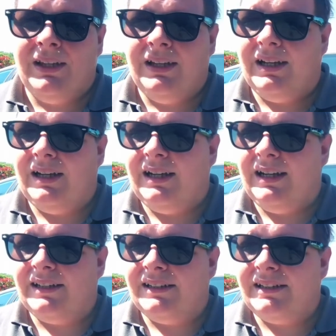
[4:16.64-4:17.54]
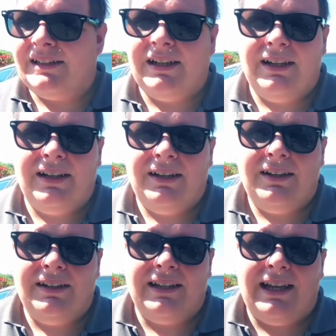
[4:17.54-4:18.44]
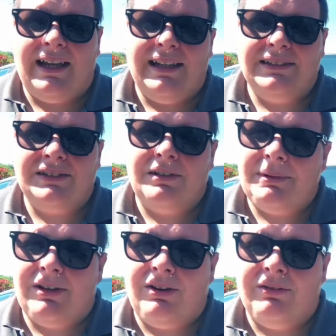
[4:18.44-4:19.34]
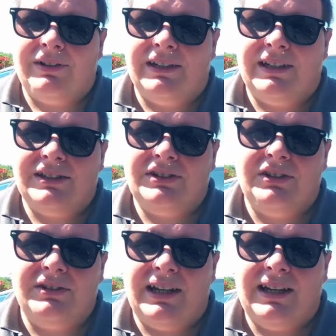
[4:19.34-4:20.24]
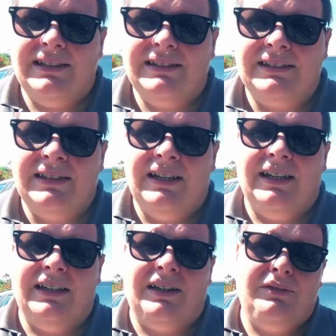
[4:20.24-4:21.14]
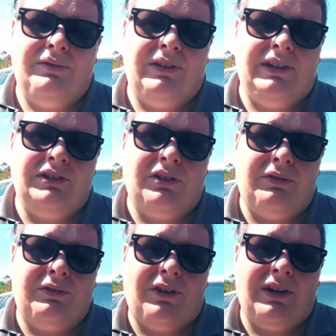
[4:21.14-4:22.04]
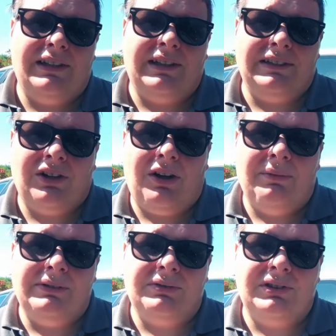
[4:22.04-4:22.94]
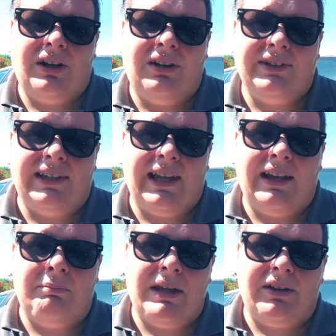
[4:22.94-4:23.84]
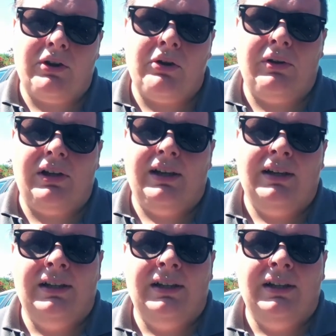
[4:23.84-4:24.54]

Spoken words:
and yeah, it's going to be hot for the next 2 days, and hopefully sort of Friday time it will start to get a bit cooler.